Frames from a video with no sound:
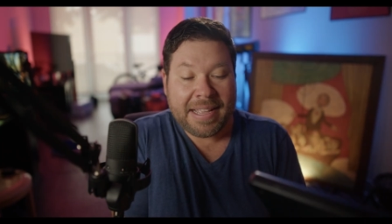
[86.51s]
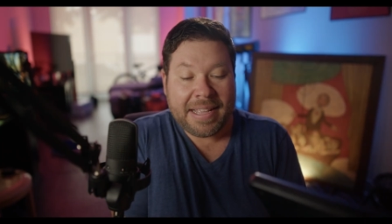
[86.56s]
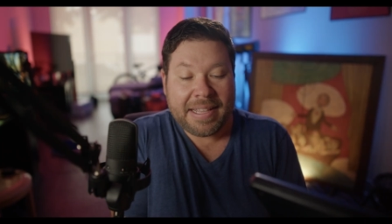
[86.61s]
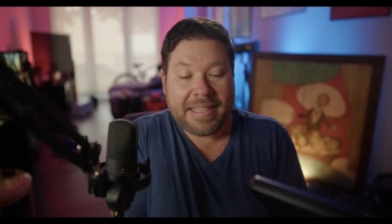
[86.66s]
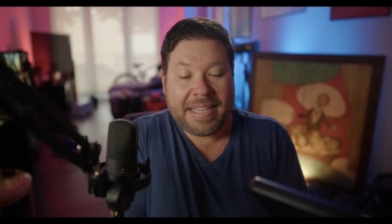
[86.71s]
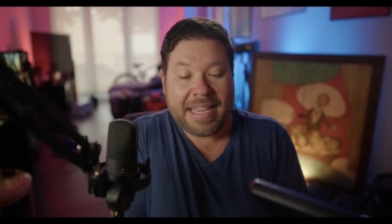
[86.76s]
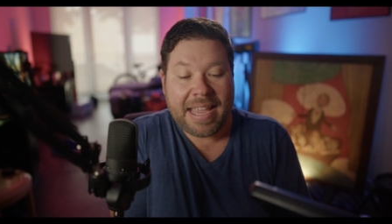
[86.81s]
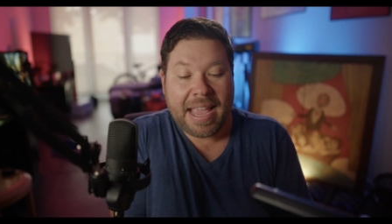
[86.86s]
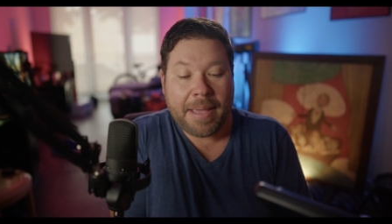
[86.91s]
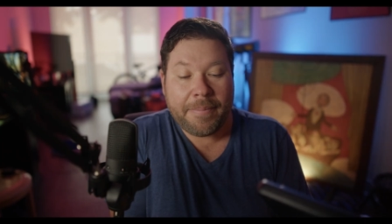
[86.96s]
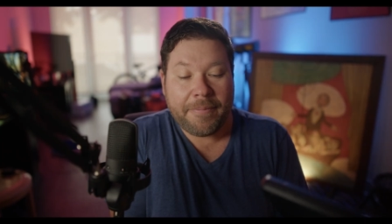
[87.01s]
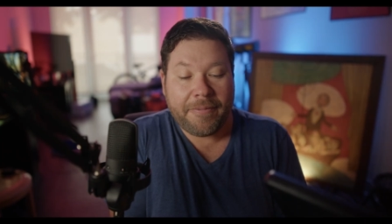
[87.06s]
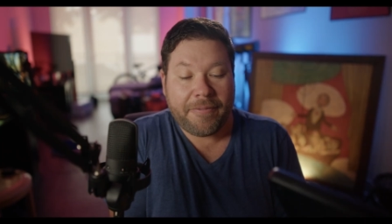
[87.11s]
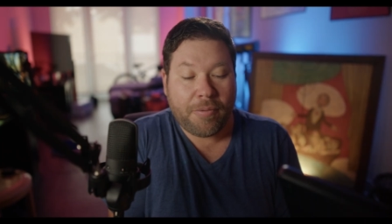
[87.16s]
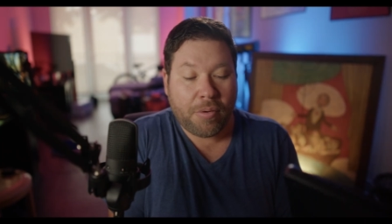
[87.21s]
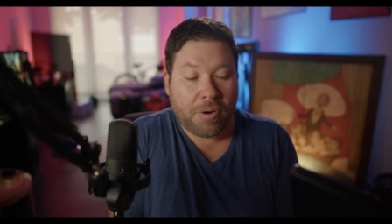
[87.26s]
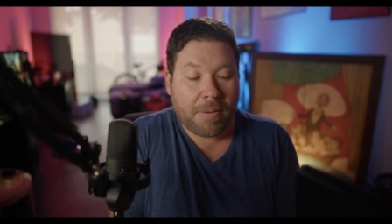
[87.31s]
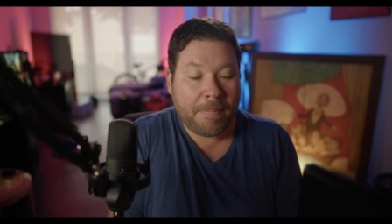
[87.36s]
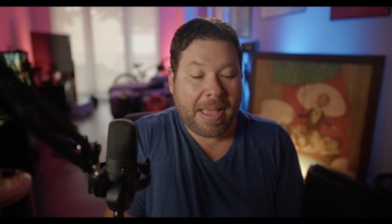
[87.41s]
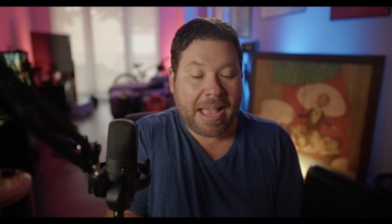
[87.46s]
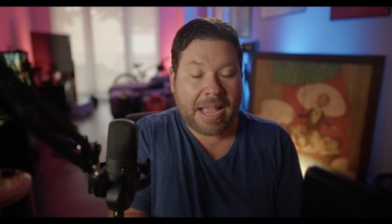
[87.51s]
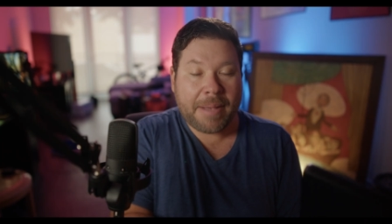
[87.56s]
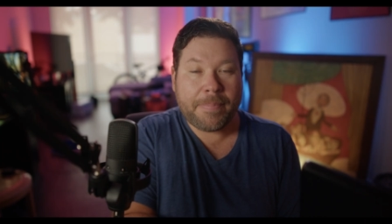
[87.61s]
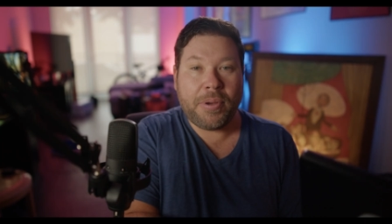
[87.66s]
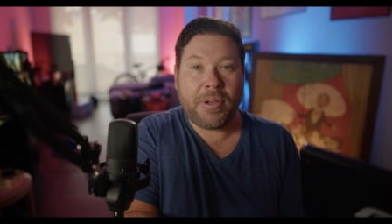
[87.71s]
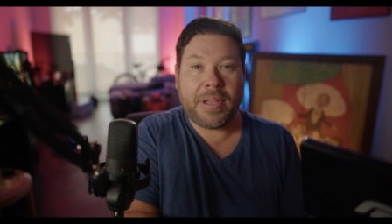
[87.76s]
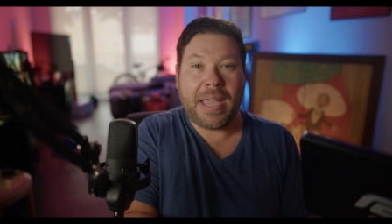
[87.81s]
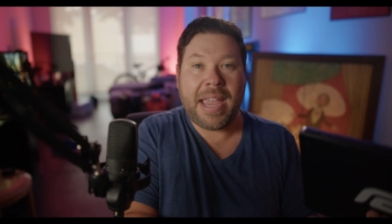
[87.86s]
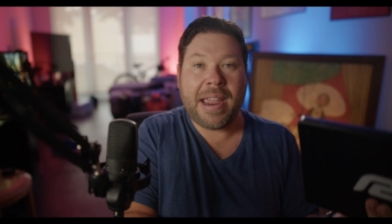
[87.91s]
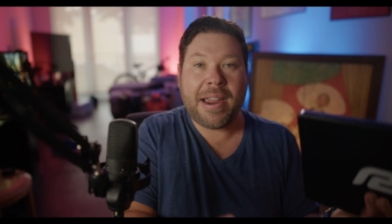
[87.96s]
the M4
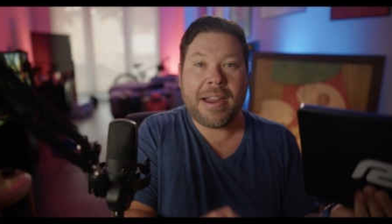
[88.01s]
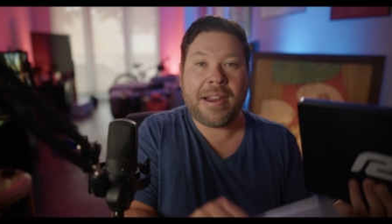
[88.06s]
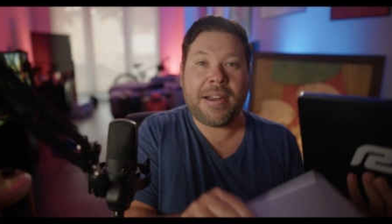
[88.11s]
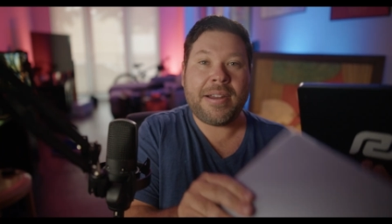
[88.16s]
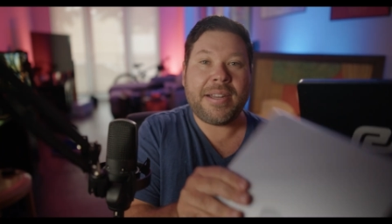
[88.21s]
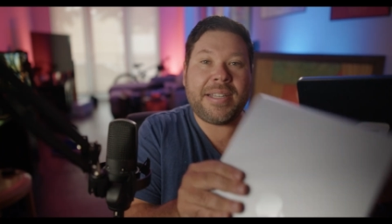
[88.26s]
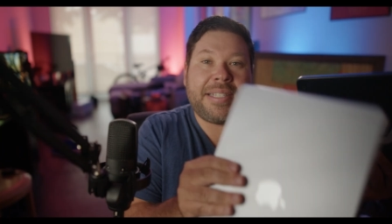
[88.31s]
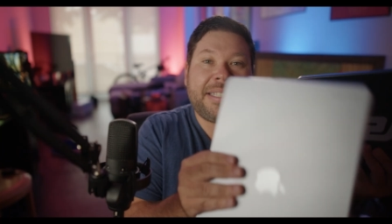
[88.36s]
MacBook Air